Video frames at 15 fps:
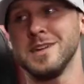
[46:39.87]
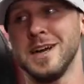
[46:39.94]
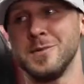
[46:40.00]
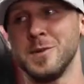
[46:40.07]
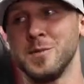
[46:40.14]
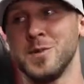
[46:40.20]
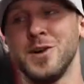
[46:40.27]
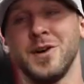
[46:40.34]
Yeah.
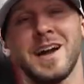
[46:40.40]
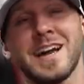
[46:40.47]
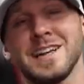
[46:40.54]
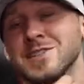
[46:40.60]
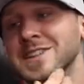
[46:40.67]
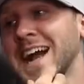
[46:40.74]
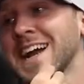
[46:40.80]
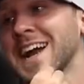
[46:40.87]
I mean, bro, I
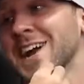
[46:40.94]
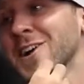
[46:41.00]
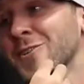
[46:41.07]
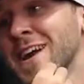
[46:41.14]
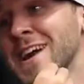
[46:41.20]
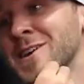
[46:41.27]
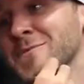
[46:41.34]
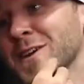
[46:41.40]
got
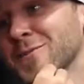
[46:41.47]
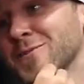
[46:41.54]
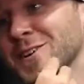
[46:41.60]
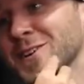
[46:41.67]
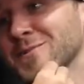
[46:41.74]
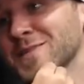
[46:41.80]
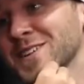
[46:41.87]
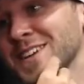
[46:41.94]
gray in my
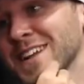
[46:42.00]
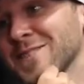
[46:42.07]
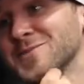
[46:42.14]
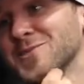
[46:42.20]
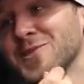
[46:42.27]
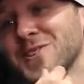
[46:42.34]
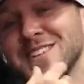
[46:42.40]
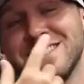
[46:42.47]
fucking beard, and
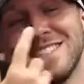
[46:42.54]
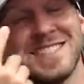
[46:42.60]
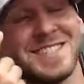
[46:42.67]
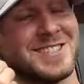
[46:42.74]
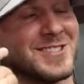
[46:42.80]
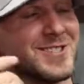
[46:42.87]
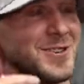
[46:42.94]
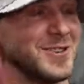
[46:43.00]
I'm
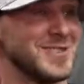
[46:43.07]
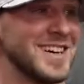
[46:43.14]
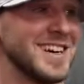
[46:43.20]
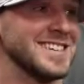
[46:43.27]
26 years old.